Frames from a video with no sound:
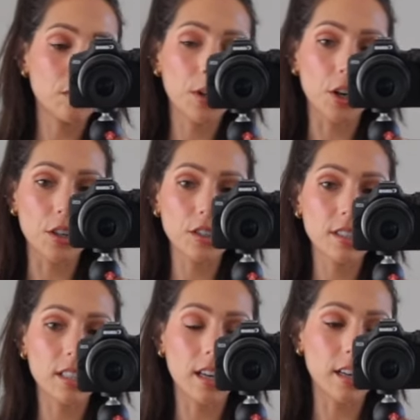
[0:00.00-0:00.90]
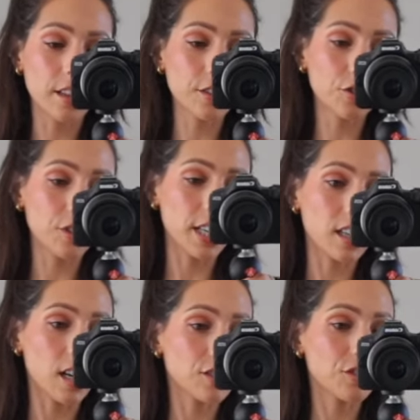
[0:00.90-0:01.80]
purse. Another trend
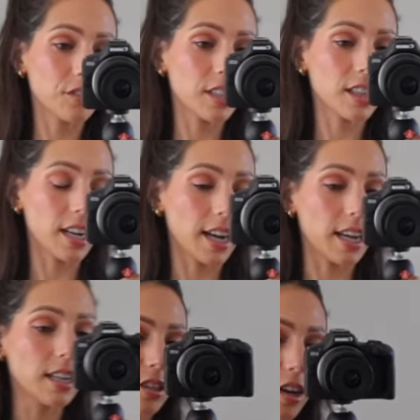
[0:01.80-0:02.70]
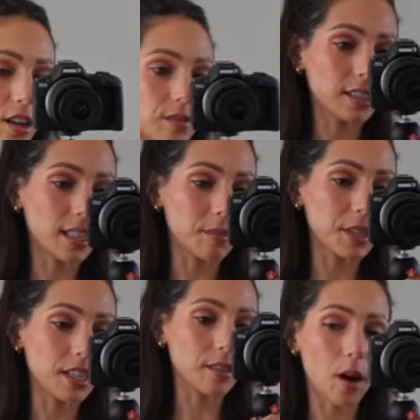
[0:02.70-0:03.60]
actually that I saw is going to
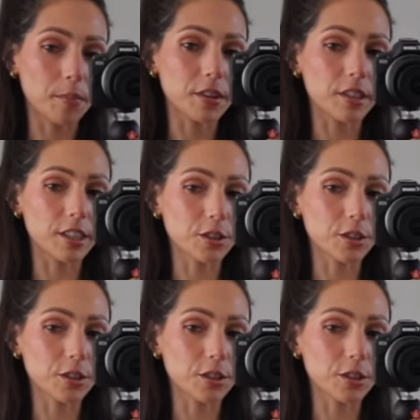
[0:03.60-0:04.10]
be popular in